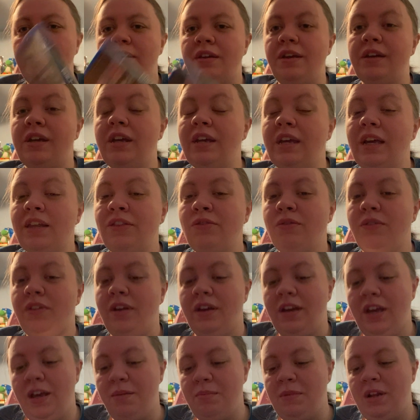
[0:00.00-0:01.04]
You can get through the
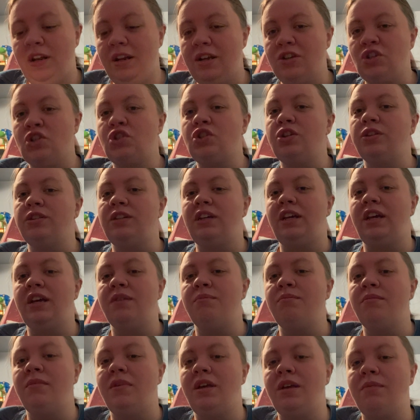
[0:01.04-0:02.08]
game initially
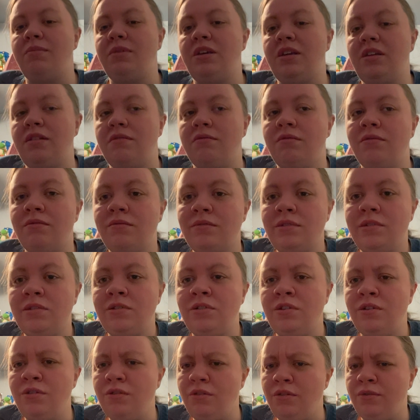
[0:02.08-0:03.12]
in maybe
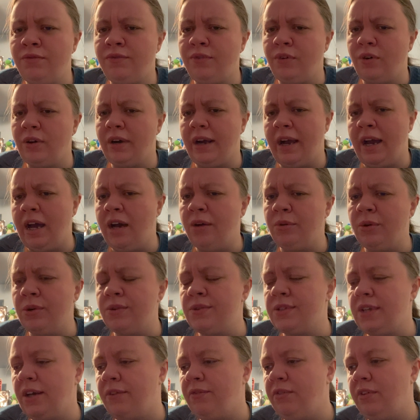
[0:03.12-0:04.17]
2 to 4
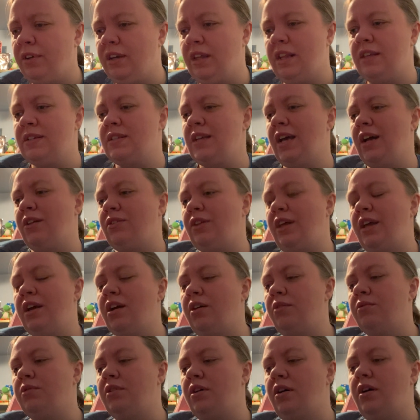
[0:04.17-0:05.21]
hours. I forget exactly
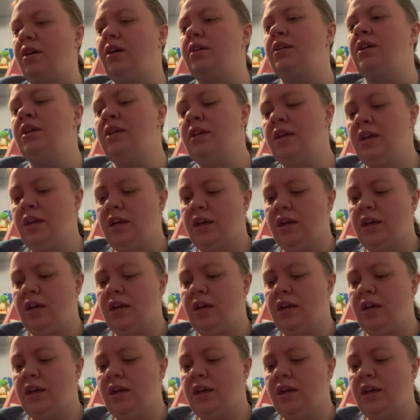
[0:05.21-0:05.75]
how long.